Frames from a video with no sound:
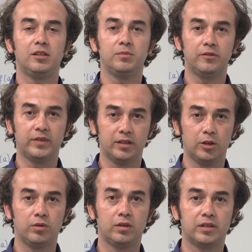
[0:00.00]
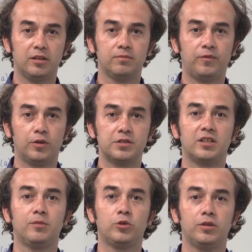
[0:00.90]
the mean value theorem. First,
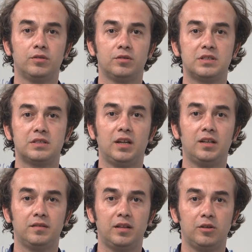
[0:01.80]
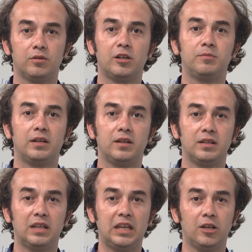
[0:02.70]
I'm going to state the theorem
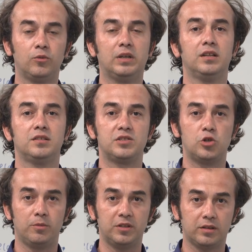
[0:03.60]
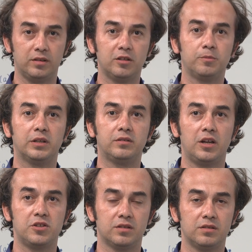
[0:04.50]
and give its geometrical
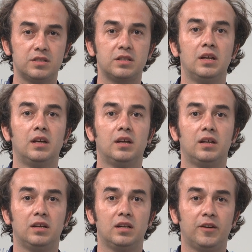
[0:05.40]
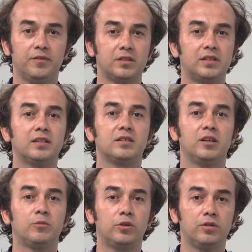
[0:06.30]
interpretations. After that,
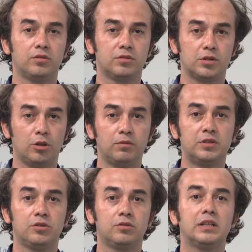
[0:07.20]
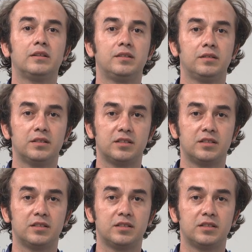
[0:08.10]
I'm going to solve two related